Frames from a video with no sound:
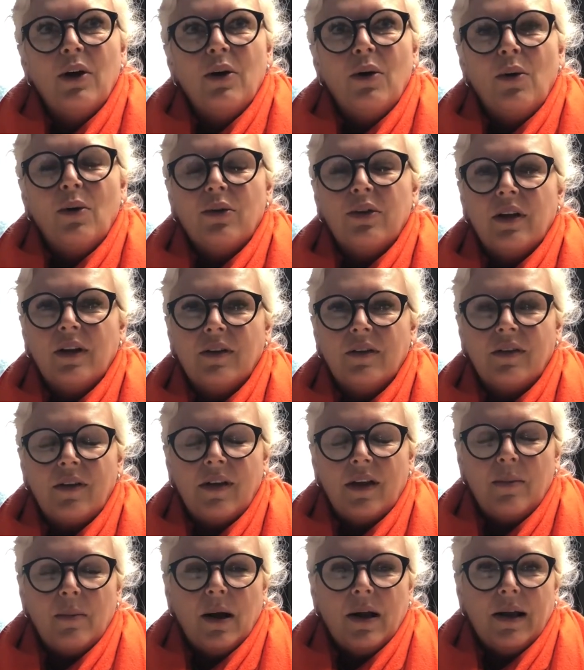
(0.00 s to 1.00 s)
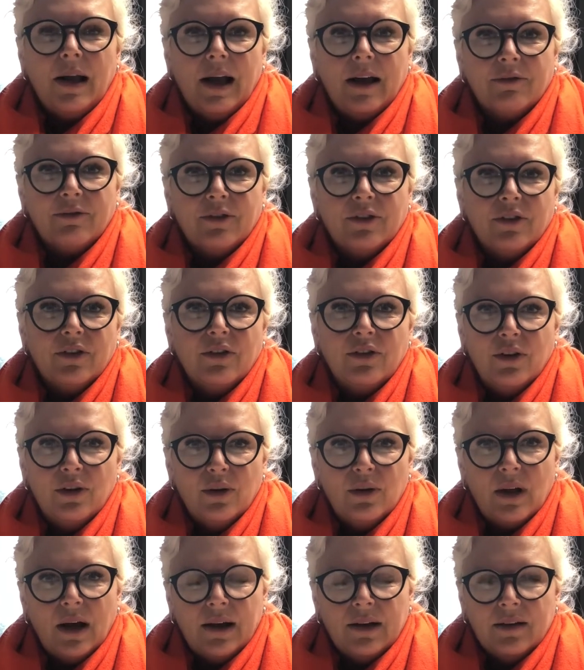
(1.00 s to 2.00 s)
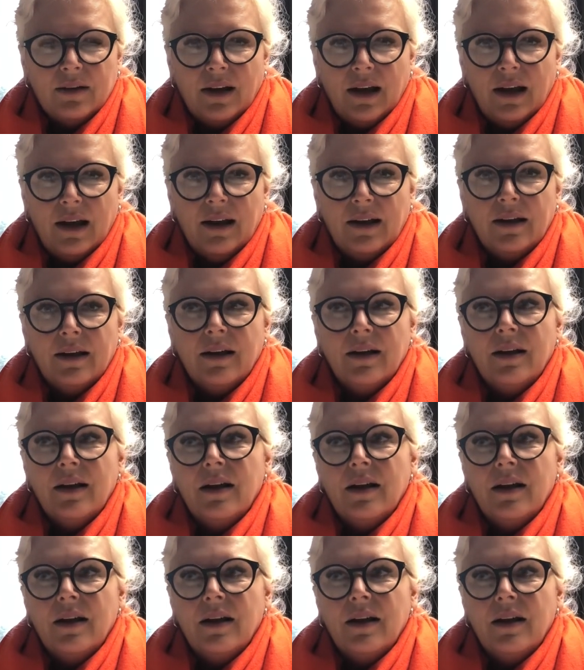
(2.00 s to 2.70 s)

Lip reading: or things that they might have to do that day.